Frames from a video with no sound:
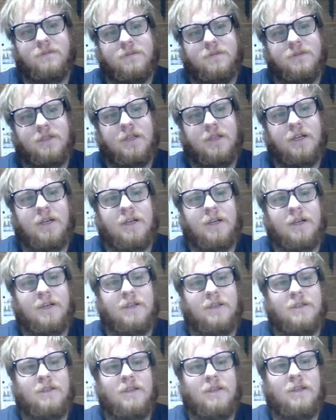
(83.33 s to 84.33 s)

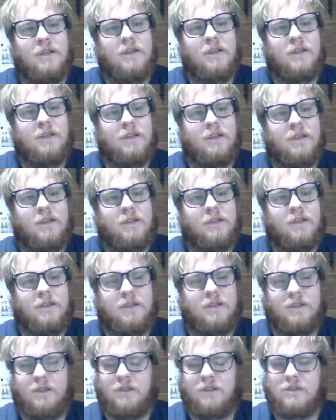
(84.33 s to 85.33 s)

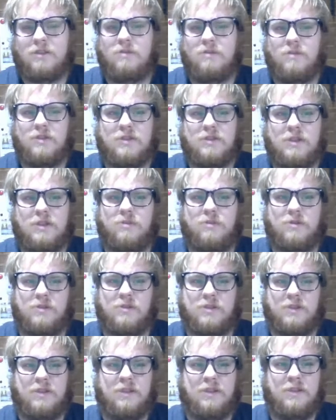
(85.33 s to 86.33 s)
Here's some examples.
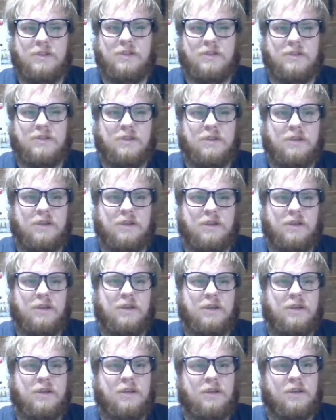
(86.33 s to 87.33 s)
Int
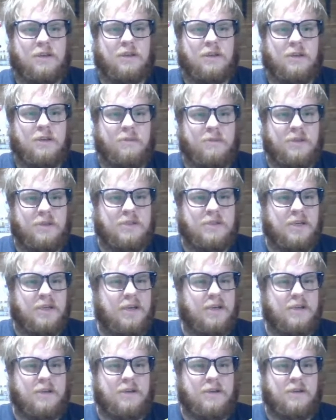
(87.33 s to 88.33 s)
can be
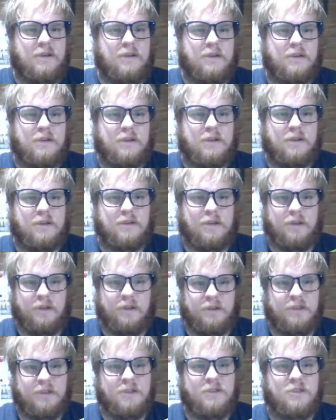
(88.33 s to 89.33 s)
10, like an
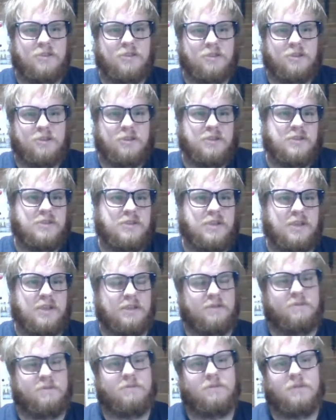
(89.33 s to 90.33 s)
integer is 10.
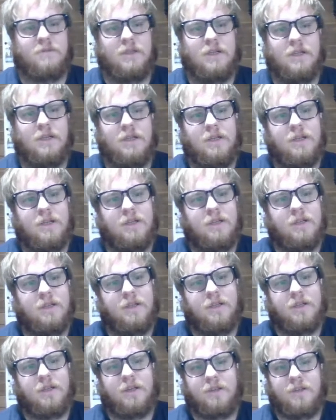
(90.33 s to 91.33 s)

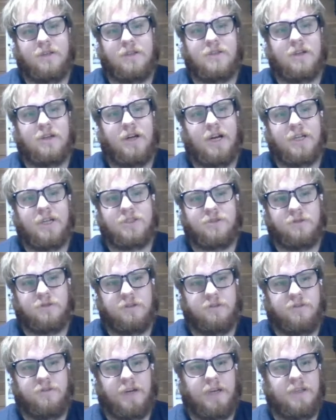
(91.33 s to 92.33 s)
Now these are actual
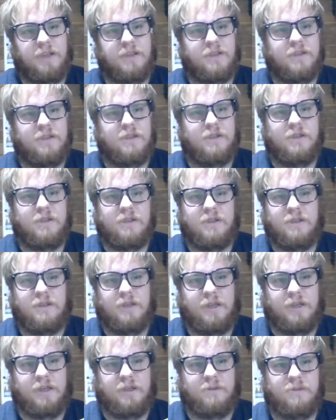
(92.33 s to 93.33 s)
valid
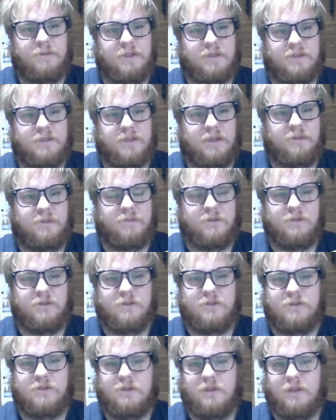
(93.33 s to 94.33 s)
name
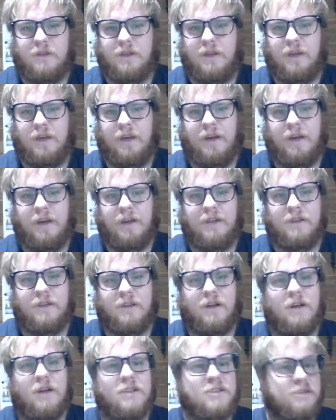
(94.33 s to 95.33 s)
examples, and there
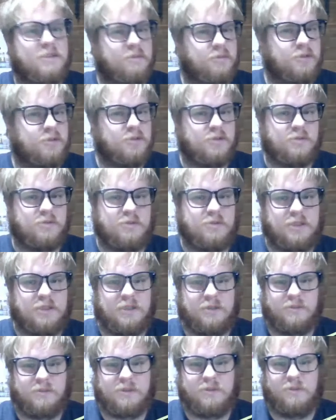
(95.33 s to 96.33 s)
are some rules when it
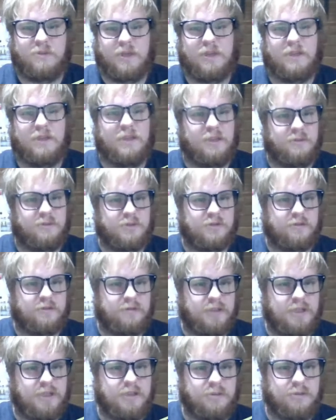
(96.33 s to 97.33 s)
comes to making names for
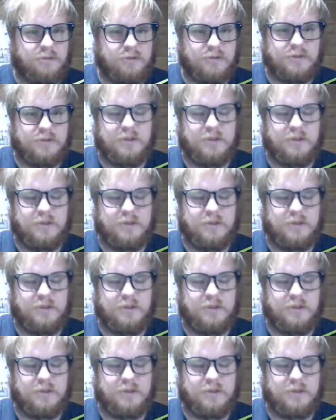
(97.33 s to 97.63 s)
variables.